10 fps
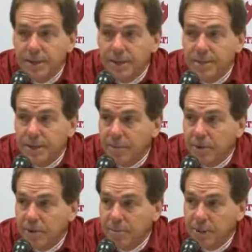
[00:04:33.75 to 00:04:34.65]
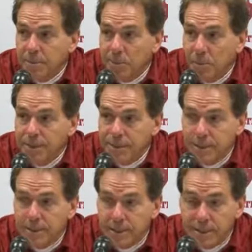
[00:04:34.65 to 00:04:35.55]
I mean, one of the big points in
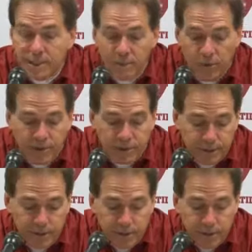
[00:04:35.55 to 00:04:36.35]
this game was